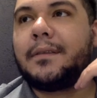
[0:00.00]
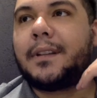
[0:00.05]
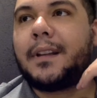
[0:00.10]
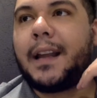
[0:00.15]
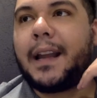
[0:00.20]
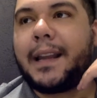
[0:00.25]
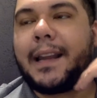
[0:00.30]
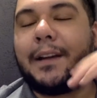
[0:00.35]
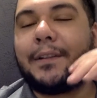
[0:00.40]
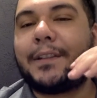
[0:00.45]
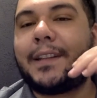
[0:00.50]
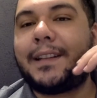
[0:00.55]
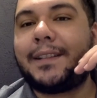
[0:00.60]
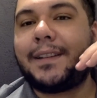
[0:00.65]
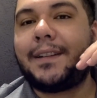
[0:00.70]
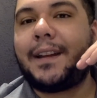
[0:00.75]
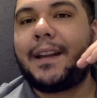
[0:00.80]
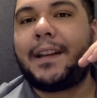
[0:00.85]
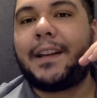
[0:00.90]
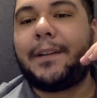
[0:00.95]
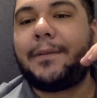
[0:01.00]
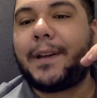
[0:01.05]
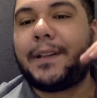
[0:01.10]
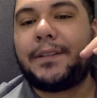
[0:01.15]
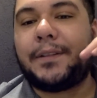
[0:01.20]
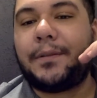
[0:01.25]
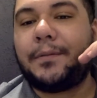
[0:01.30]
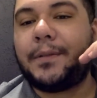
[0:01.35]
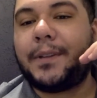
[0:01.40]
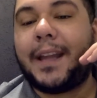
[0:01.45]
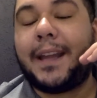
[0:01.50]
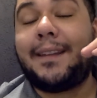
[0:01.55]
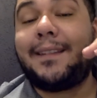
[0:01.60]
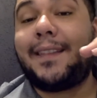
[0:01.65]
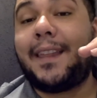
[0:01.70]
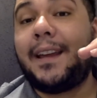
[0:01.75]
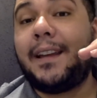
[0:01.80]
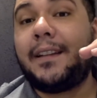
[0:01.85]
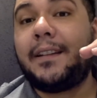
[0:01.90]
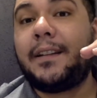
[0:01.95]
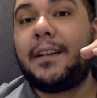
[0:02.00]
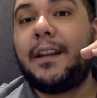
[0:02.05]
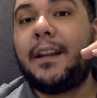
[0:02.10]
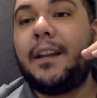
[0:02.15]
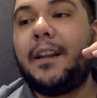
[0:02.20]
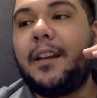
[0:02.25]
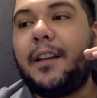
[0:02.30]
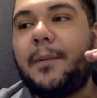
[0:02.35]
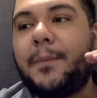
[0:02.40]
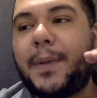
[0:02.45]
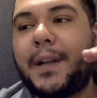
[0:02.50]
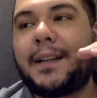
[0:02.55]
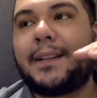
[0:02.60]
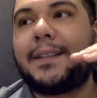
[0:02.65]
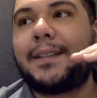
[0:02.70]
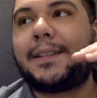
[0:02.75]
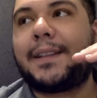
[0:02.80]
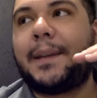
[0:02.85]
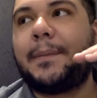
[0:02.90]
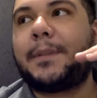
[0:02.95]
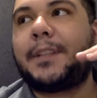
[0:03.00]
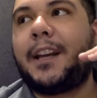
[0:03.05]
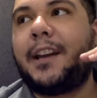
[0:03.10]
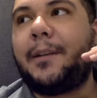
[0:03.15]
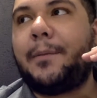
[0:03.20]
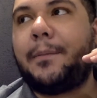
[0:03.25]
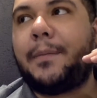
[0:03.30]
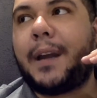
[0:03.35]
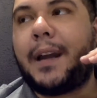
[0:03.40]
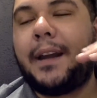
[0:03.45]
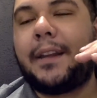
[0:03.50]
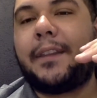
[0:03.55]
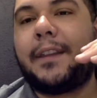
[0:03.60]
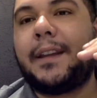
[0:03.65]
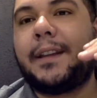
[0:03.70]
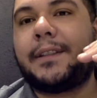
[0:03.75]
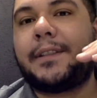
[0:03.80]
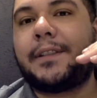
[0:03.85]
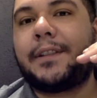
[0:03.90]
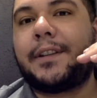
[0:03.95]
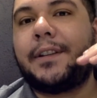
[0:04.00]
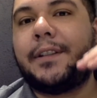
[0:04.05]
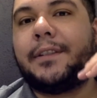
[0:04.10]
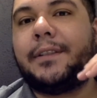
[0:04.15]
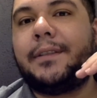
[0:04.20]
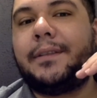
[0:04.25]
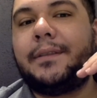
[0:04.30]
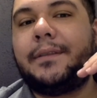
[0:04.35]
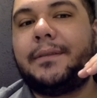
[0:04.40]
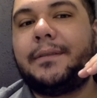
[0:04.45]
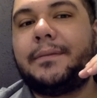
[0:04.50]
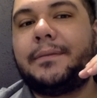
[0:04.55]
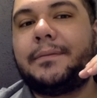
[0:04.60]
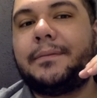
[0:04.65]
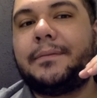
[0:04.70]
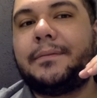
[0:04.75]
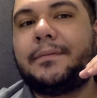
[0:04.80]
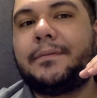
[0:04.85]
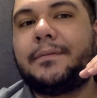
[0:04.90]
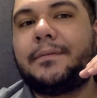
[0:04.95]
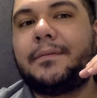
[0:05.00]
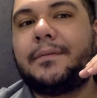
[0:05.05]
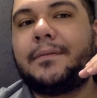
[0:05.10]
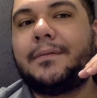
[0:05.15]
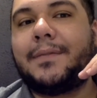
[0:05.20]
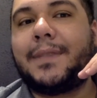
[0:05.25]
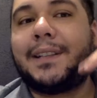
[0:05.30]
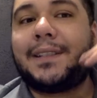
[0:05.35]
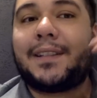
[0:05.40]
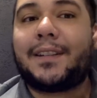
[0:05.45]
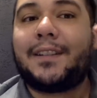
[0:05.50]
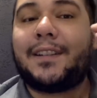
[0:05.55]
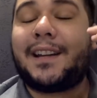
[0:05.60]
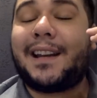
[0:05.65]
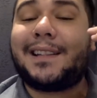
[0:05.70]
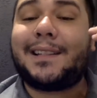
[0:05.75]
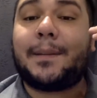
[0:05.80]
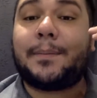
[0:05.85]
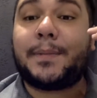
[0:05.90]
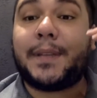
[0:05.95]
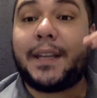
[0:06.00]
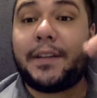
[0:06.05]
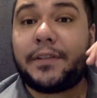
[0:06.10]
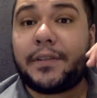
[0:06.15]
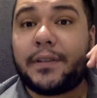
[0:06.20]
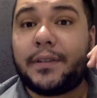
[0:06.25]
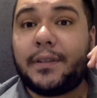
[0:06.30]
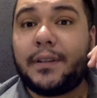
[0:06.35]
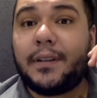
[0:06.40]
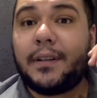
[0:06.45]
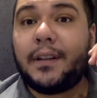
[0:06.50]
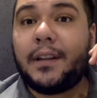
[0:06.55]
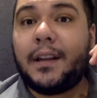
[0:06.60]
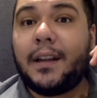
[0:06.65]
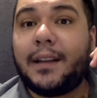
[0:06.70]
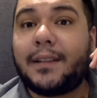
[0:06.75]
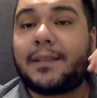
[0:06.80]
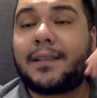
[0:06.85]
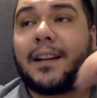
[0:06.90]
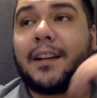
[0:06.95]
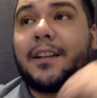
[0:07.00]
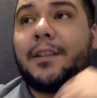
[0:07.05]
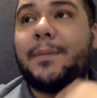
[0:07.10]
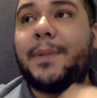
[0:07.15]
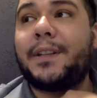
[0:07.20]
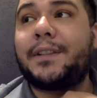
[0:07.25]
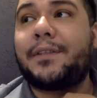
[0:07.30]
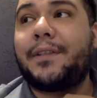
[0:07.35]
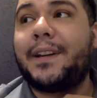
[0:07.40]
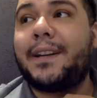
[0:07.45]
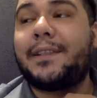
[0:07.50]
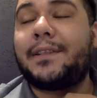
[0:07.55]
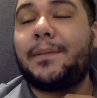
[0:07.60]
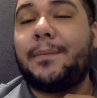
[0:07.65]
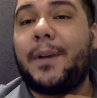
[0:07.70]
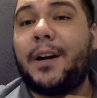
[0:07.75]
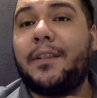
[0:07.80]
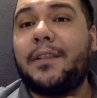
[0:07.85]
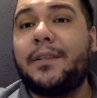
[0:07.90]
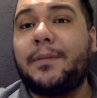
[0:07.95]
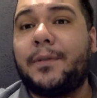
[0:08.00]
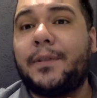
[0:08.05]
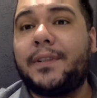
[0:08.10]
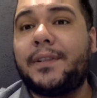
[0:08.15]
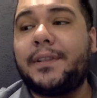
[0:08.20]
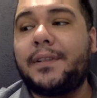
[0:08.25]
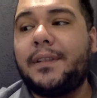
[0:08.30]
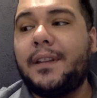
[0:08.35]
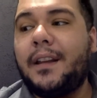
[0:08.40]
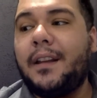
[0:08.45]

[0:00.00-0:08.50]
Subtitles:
count that as a negative. I don't like that. But at the same time, I think it's a good adaptation. It's not going to be as great as the manga was,